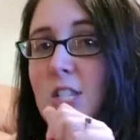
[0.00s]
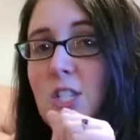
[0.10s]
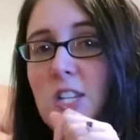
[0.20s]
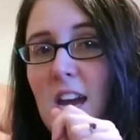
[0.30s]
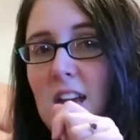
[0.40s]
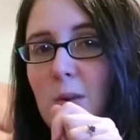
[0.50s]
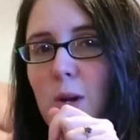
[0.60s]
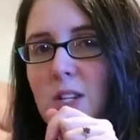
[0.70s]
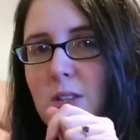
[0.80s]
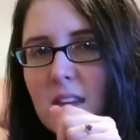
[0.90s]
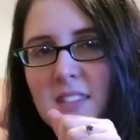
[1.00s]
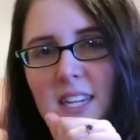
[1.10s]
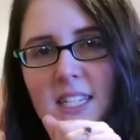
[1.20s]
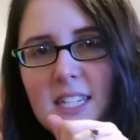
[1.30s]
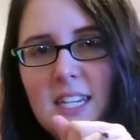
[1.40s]
January
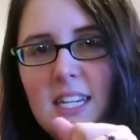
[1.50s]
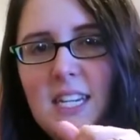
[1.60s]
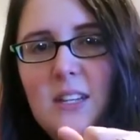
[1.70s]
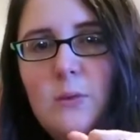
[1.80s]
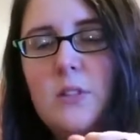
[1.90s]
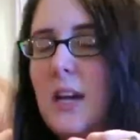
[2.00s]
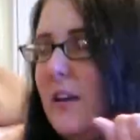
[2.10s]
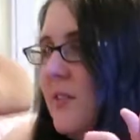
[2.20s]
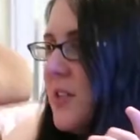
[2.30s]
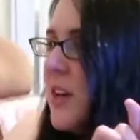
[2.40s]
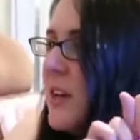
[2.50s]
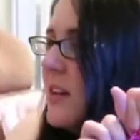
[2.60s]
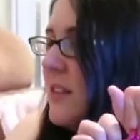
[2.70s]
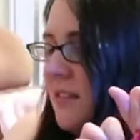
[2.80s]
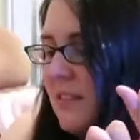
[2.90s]
2018, which I haven't done